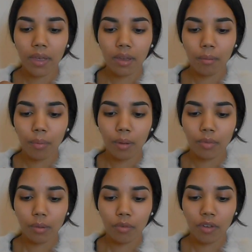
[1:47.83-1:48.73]
and
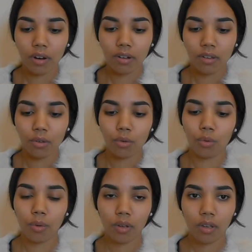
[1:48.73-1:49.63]
pump some of it
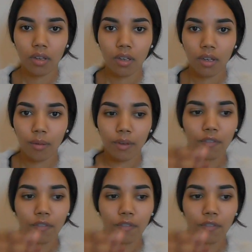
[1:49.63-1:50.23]
onto my